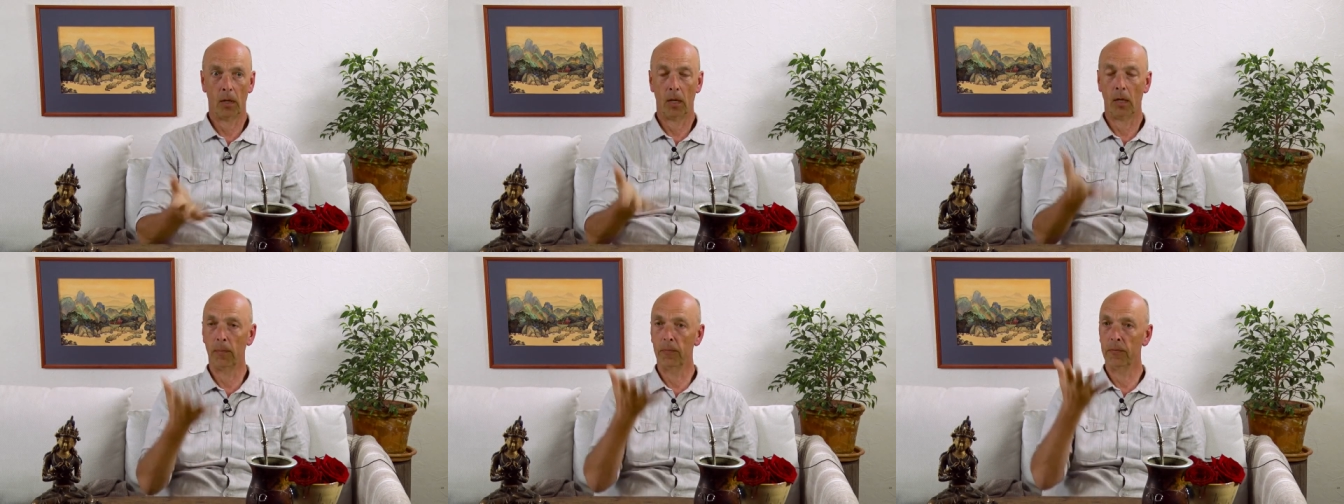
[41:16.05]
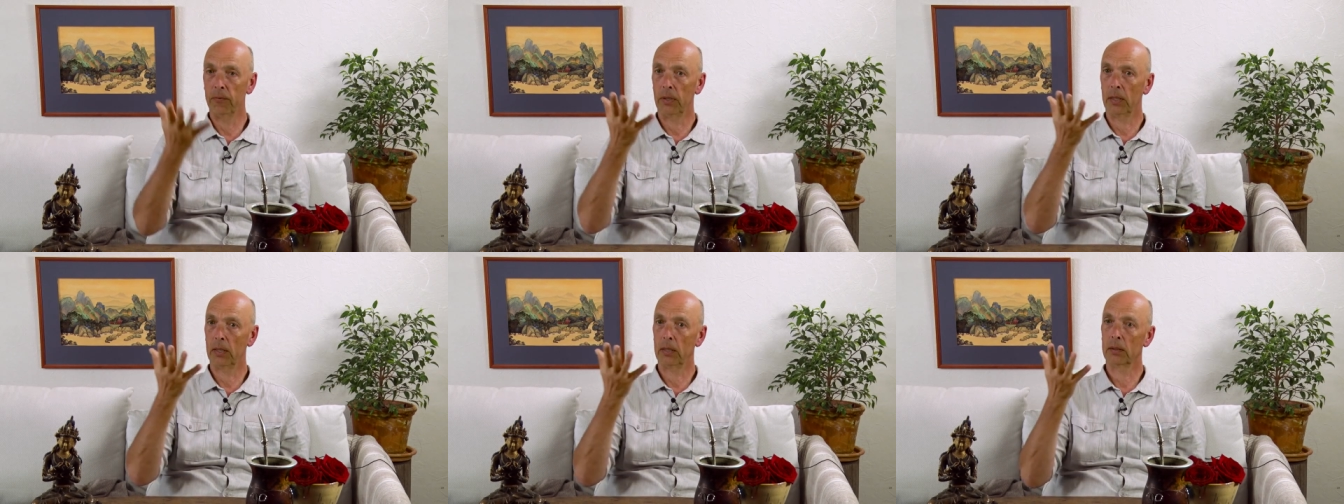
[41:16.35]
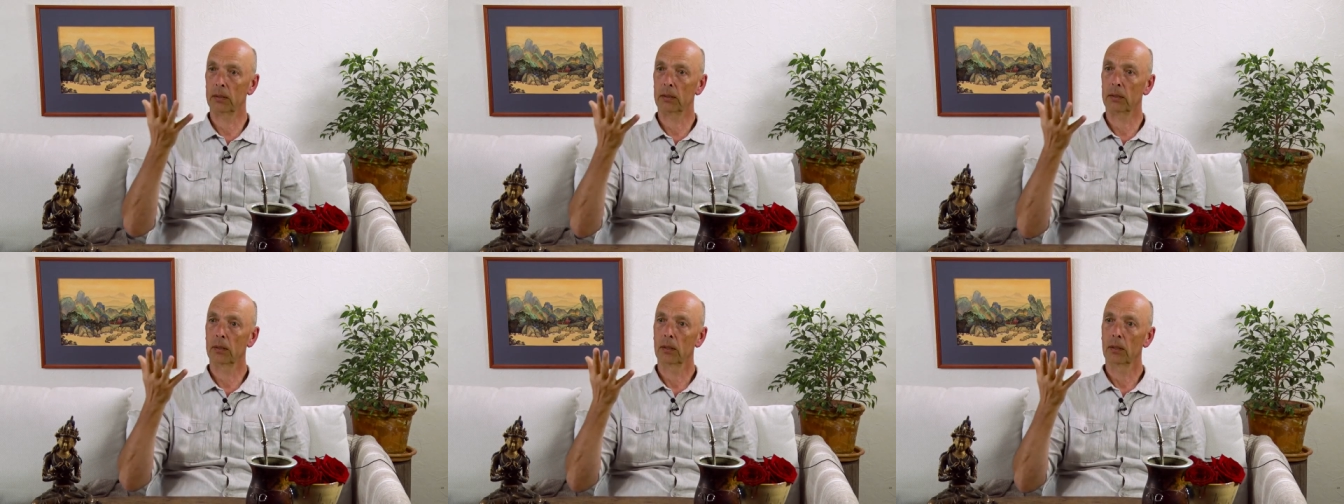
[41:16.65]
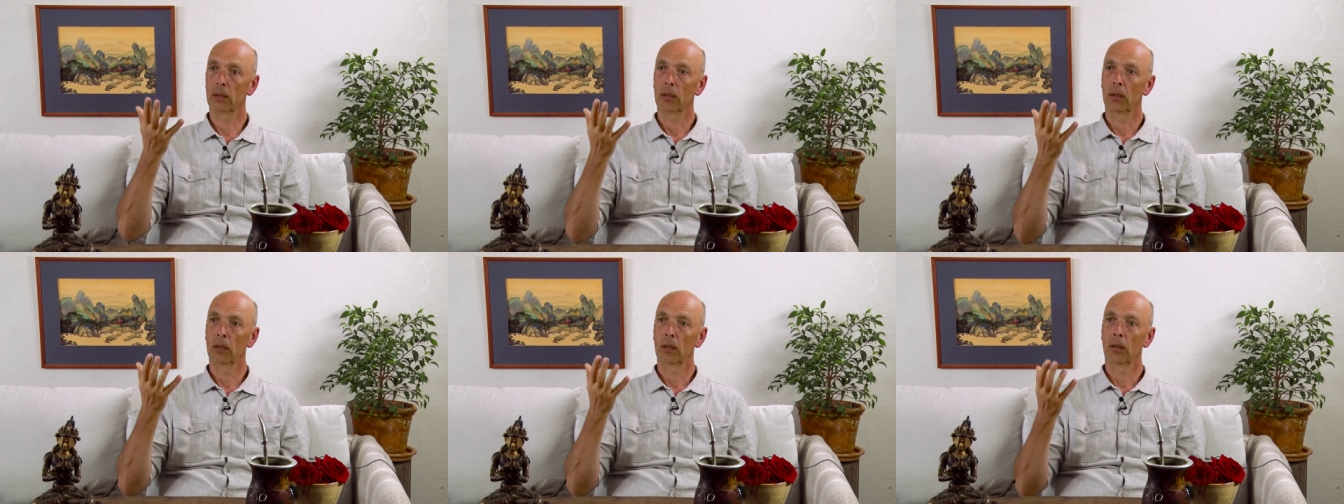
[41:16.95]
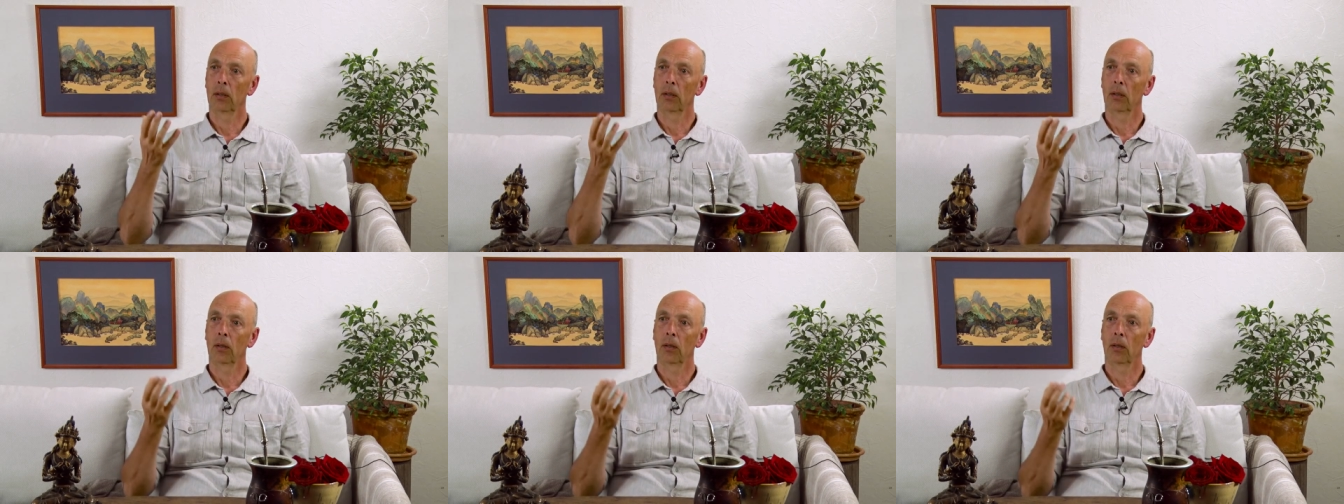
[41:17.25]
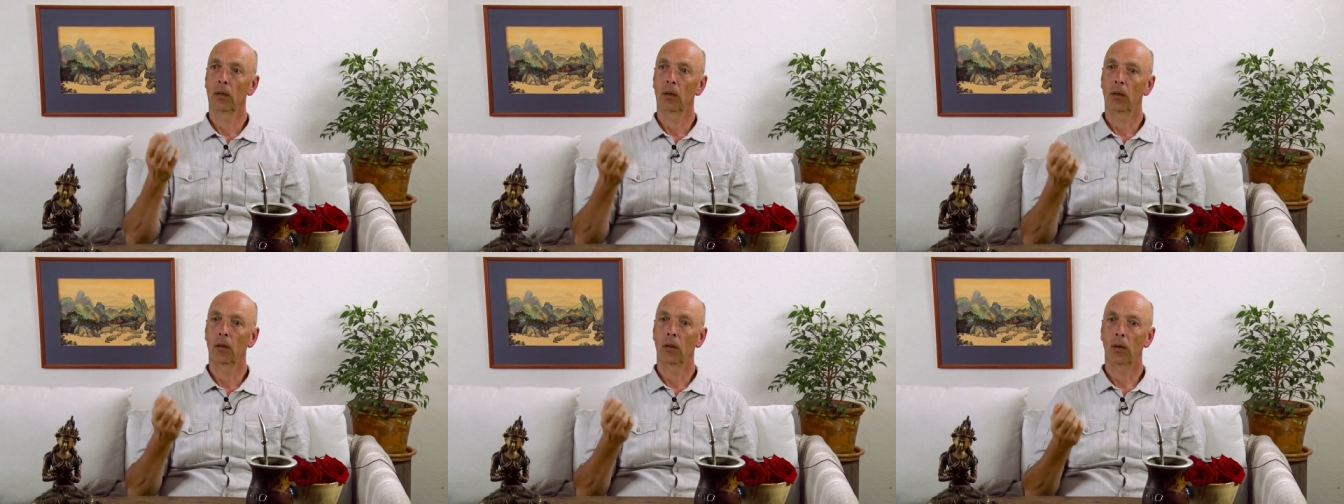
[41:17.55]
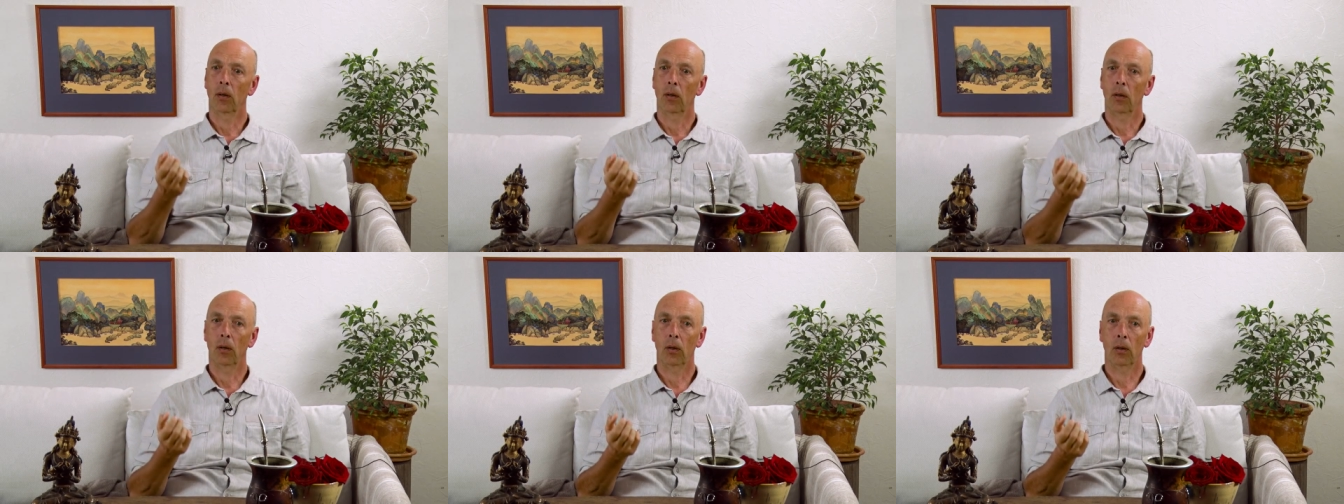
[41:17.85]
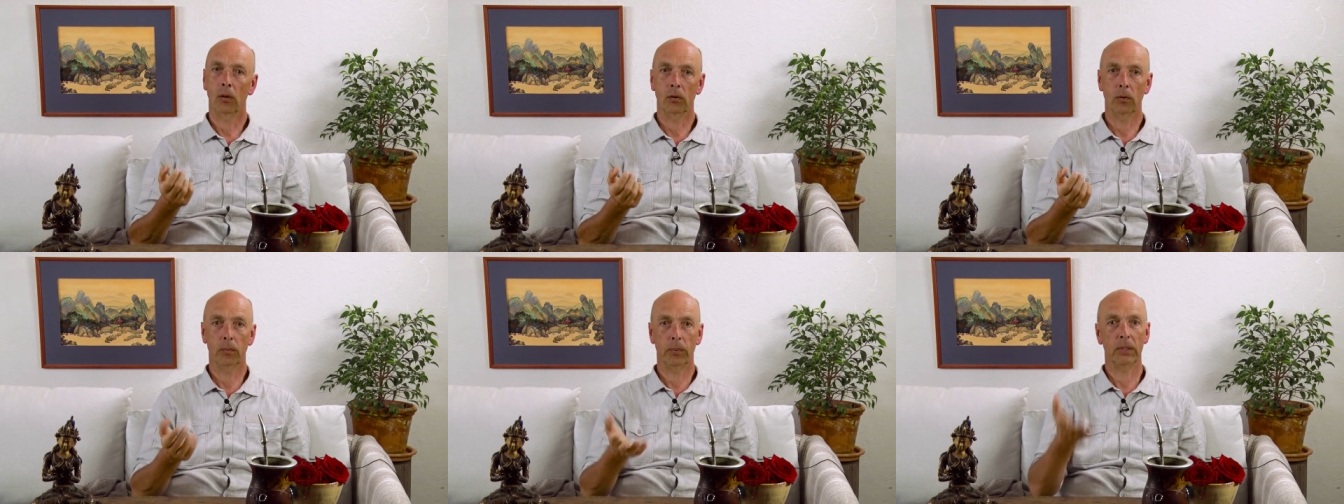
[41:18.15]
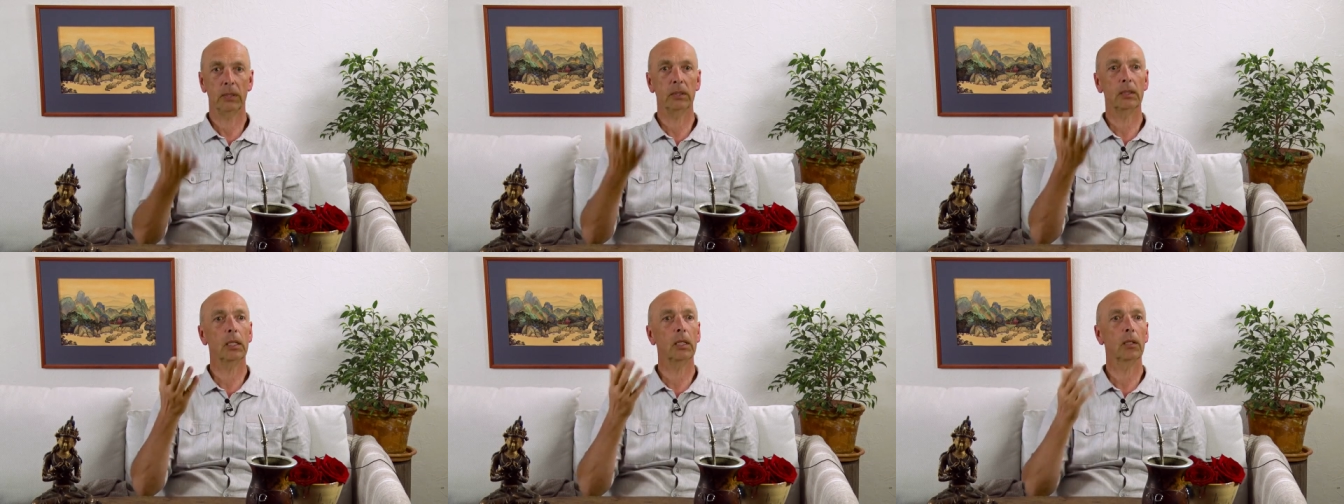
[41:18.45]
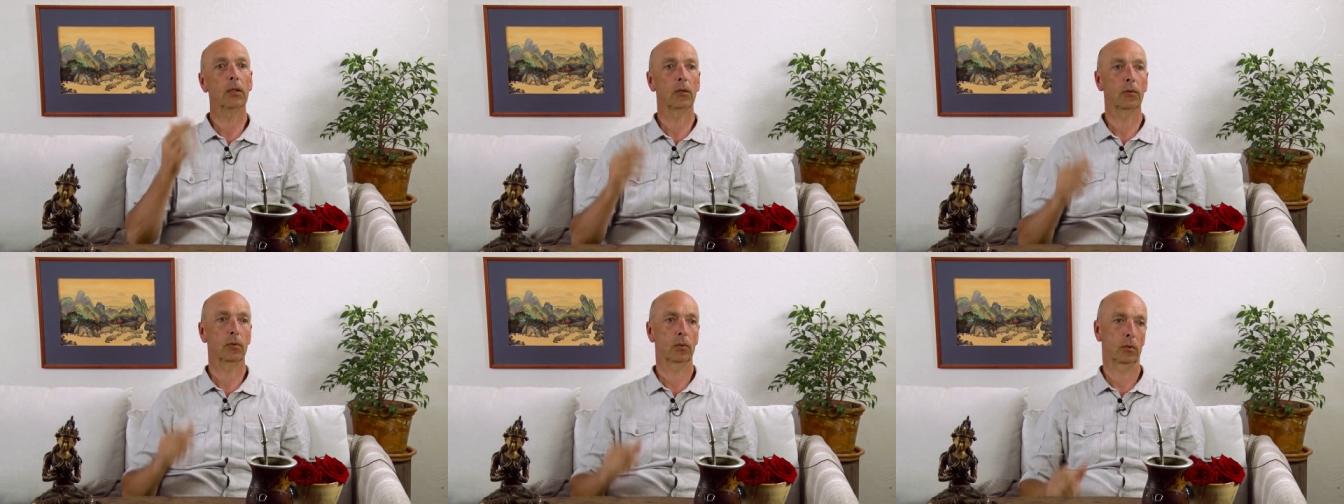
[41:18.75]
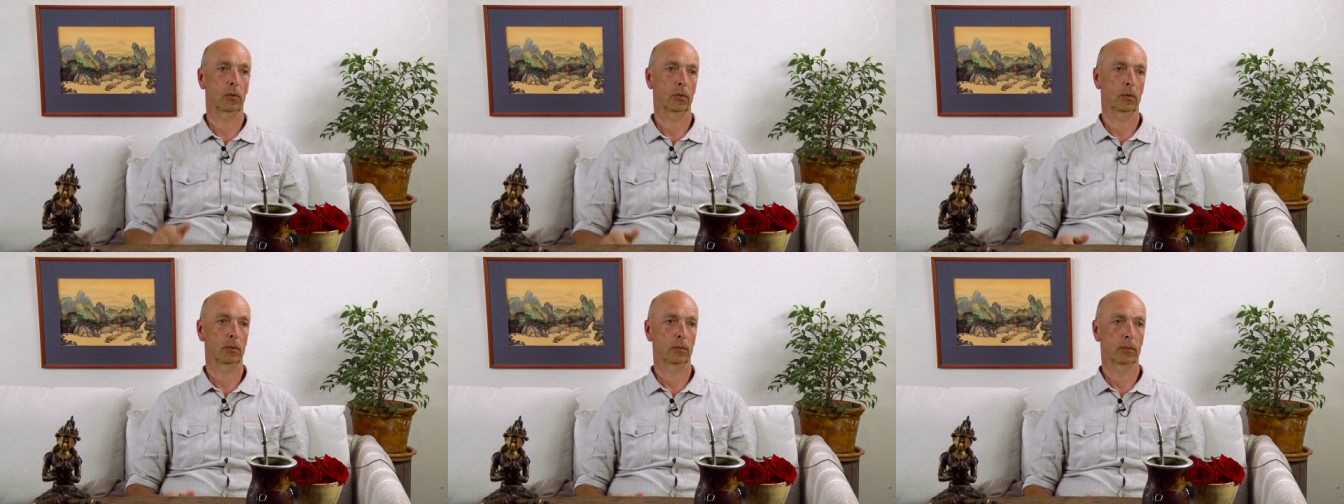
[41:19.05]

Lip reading: obvious or to be seen through.